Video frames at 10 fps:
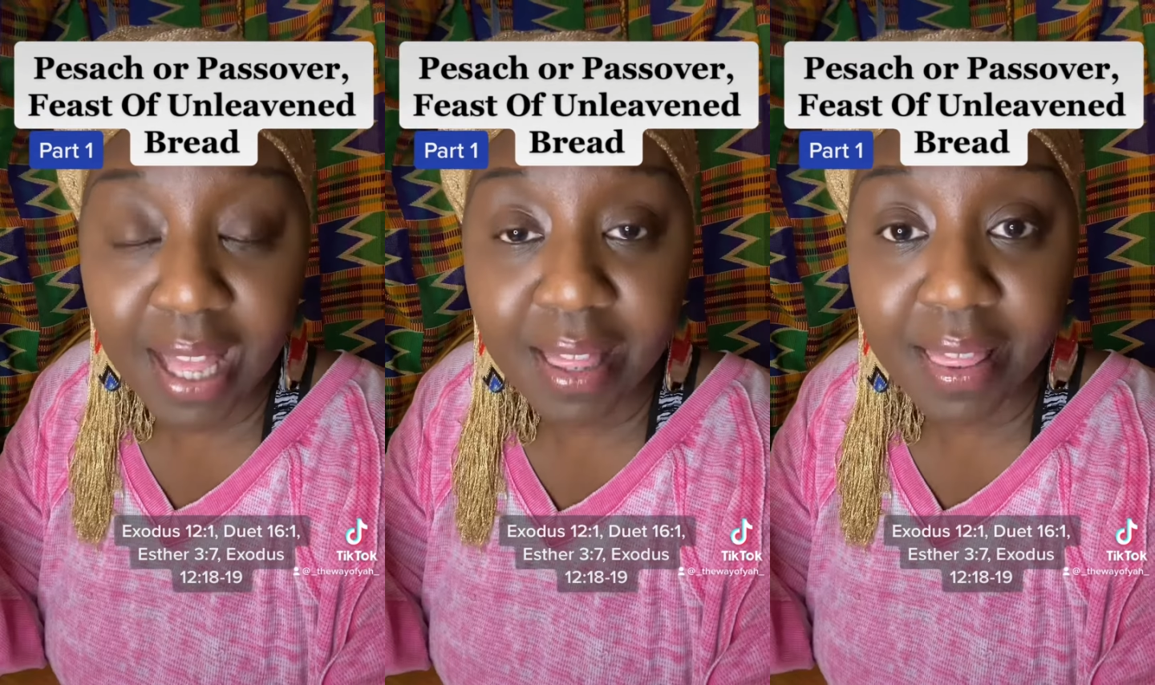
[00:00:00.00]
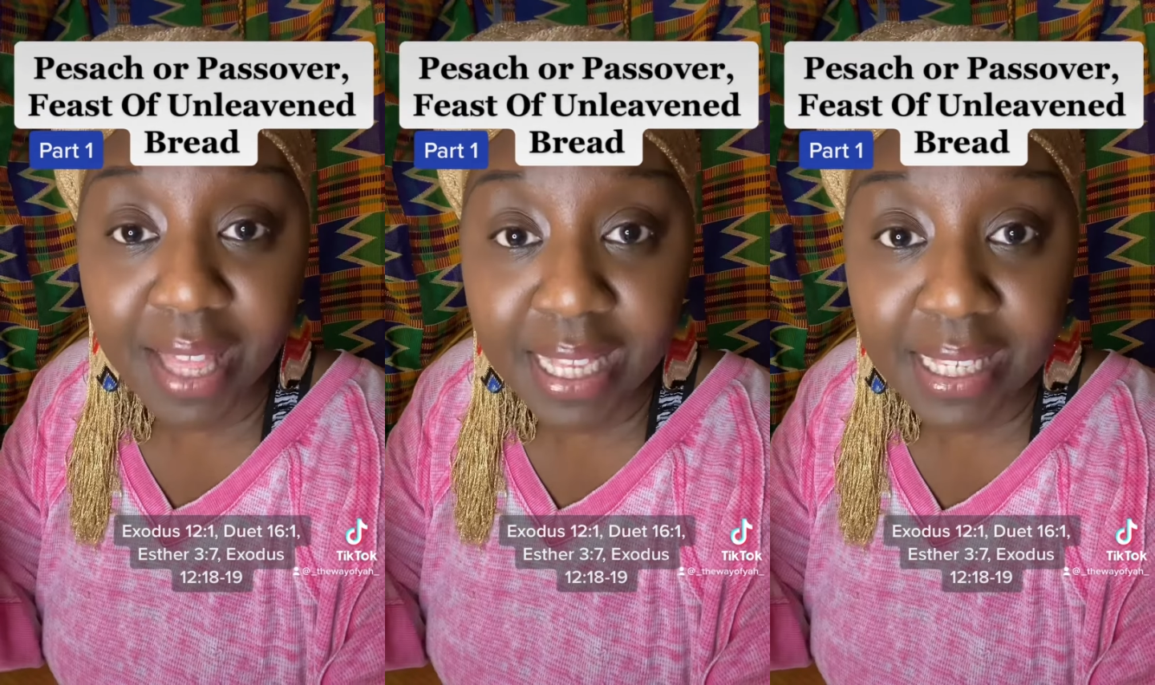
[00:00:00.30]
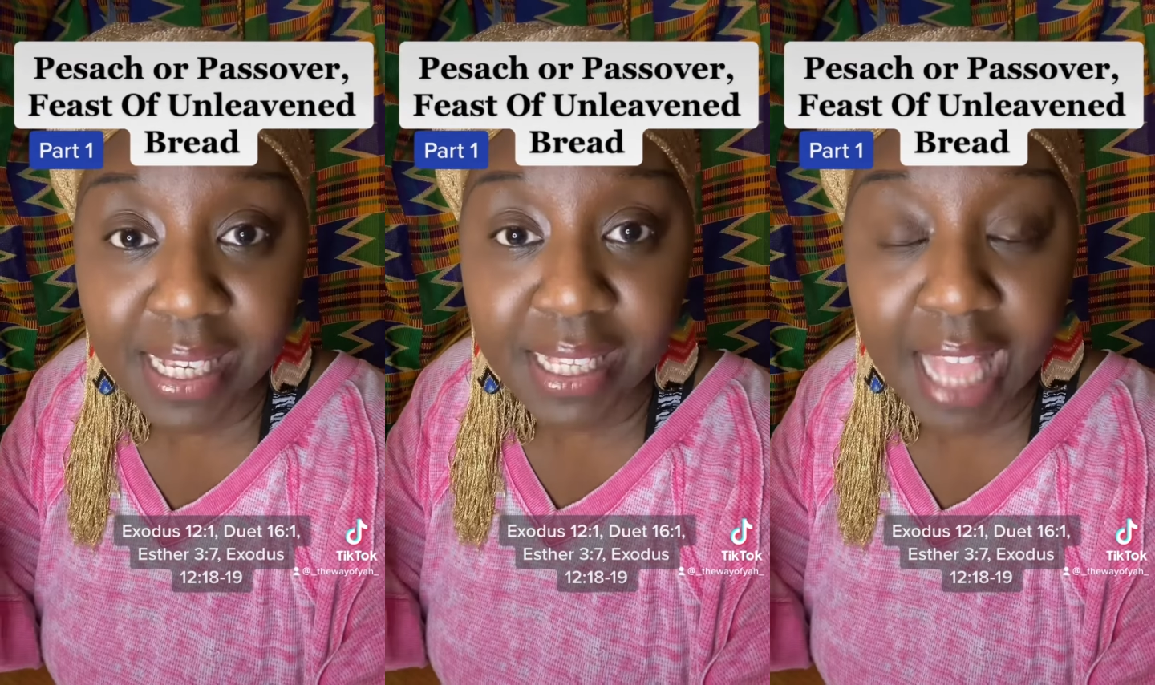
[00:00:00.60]
This
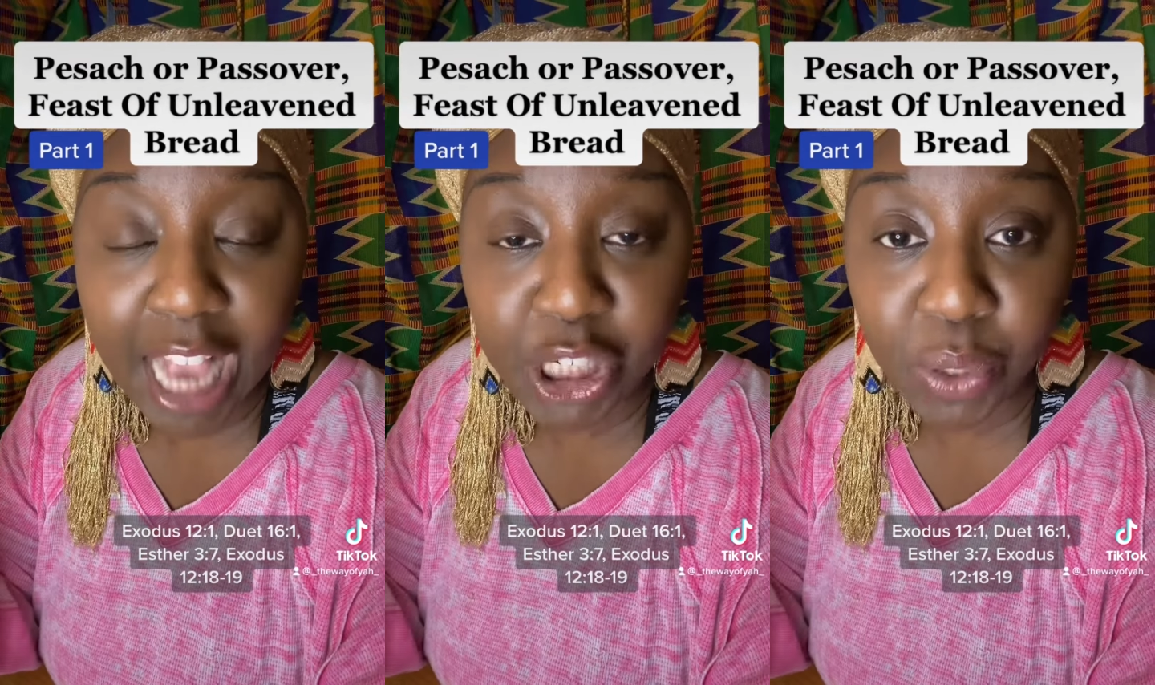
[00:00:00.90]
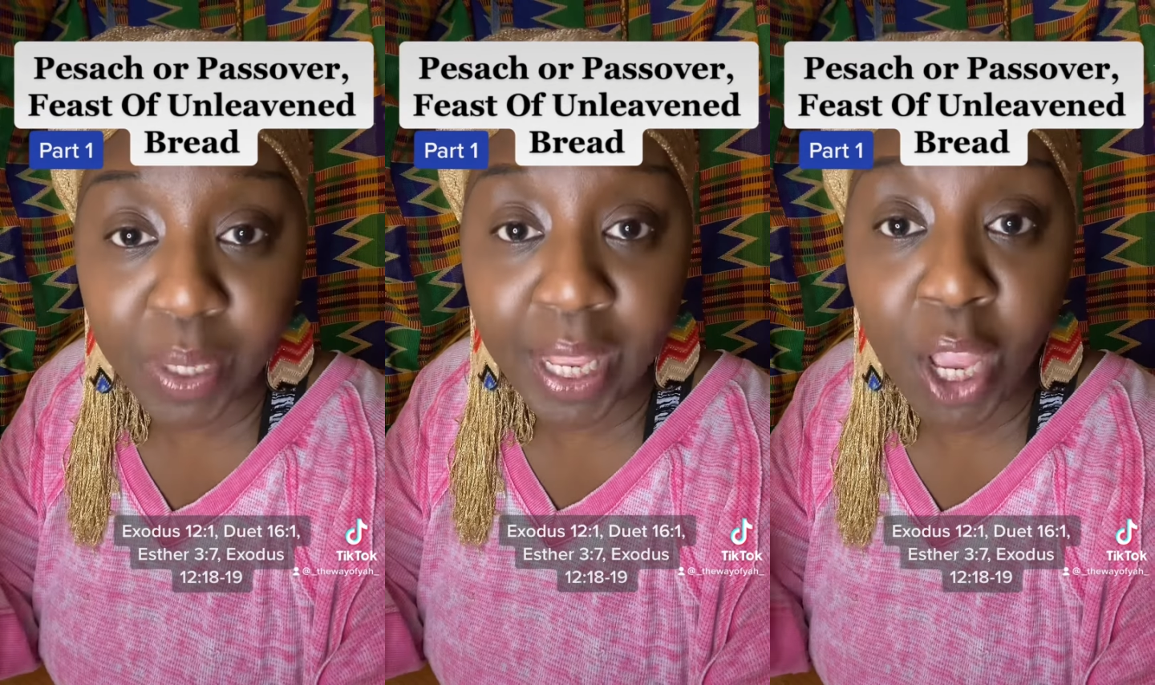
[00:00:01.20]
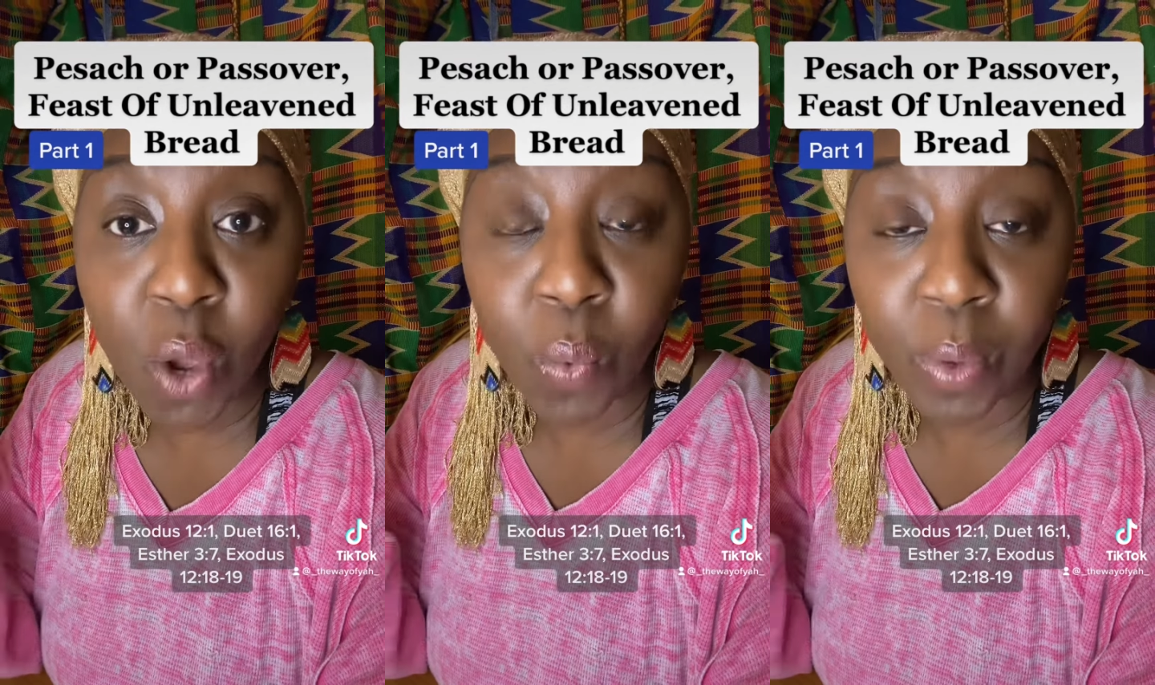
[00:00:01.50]
is actually
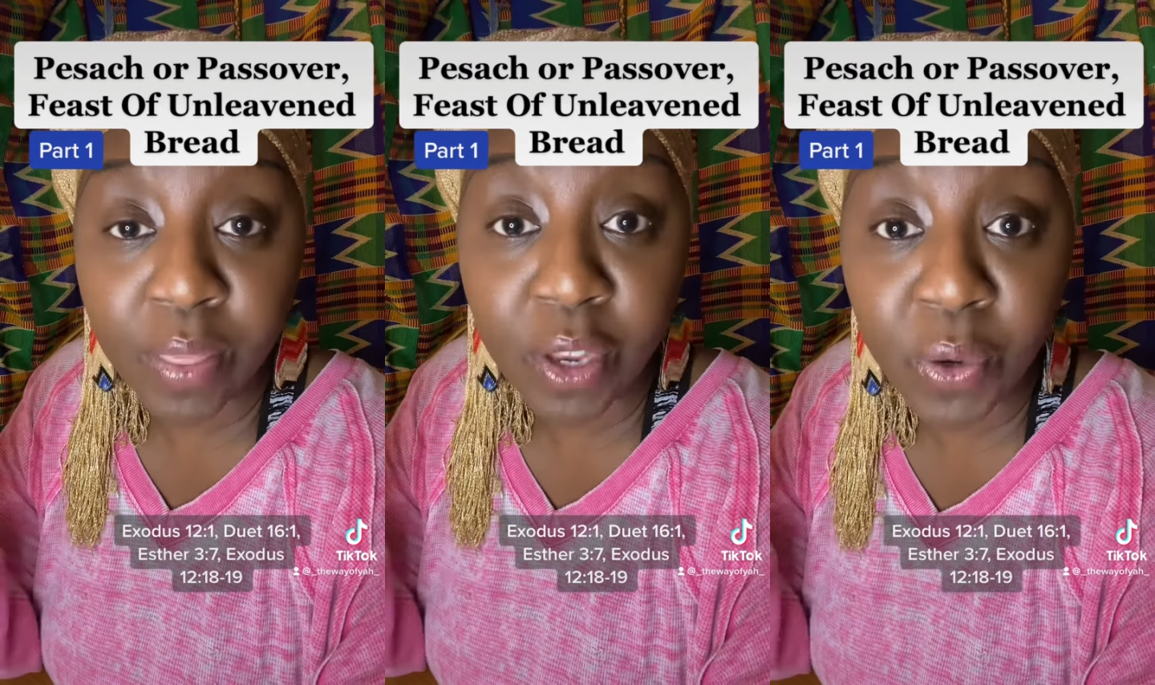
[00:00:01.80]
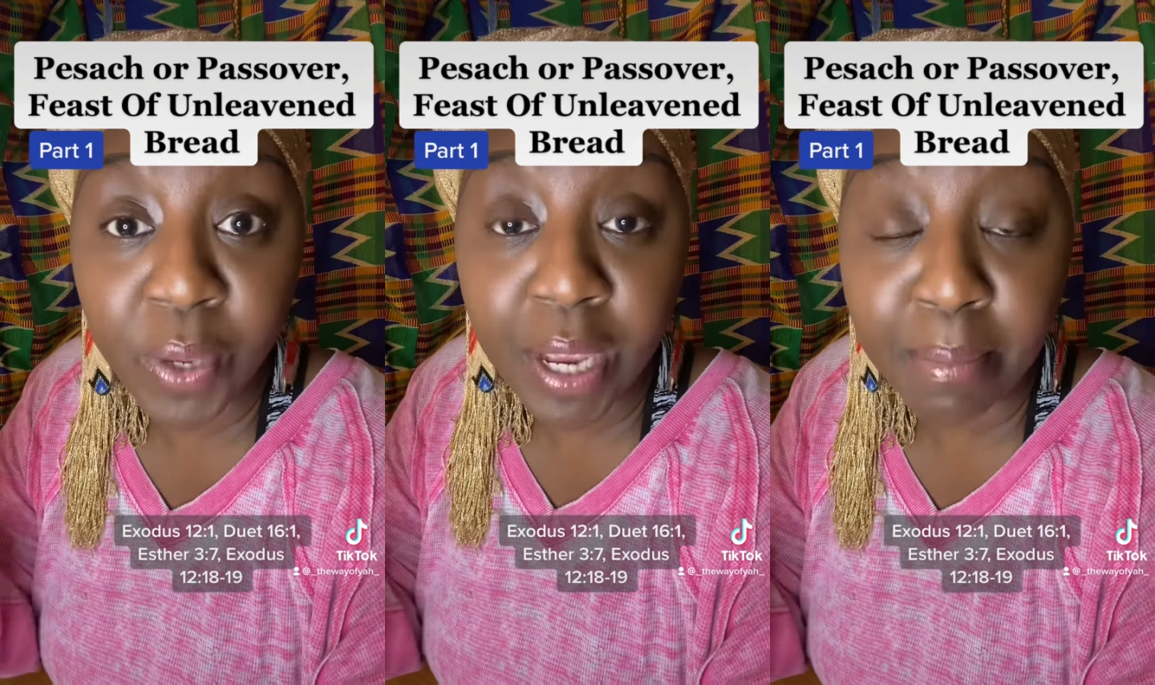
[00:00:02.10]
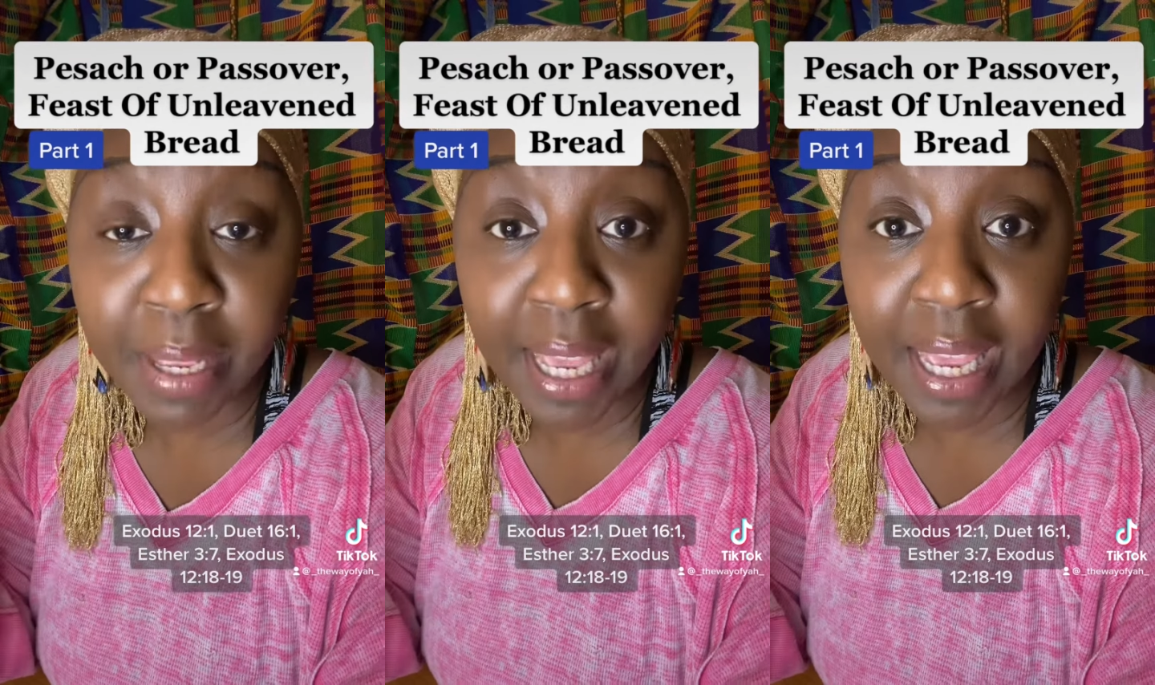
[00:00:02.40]
when the new year
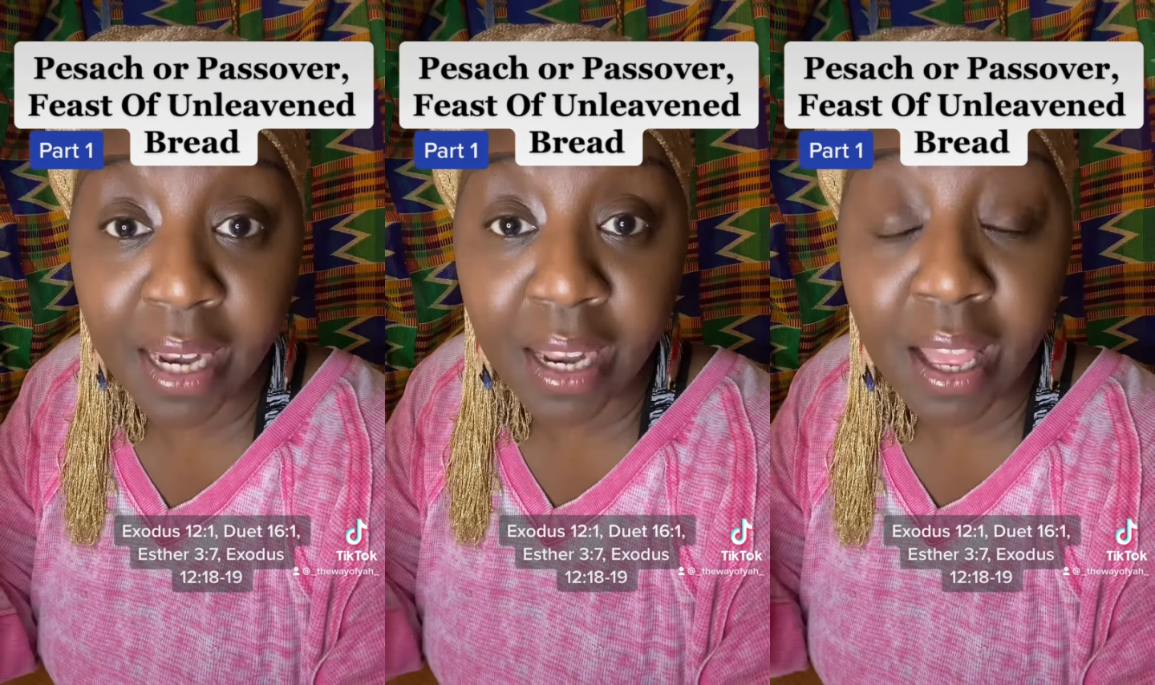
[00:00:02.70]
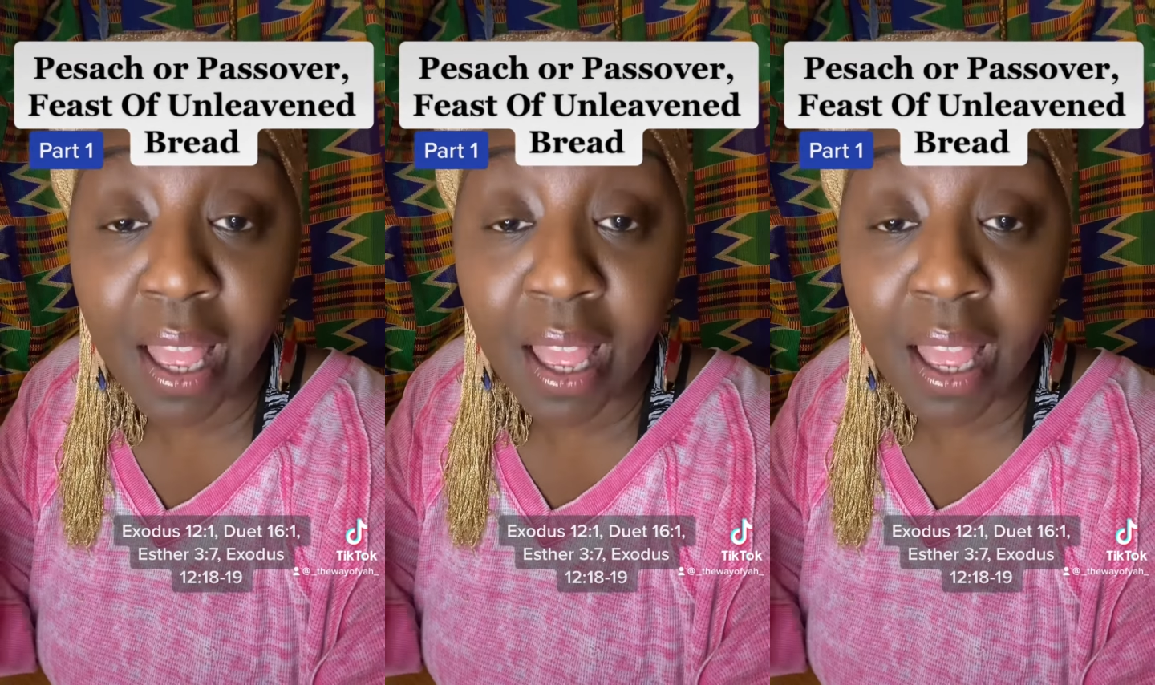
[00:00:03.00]
began,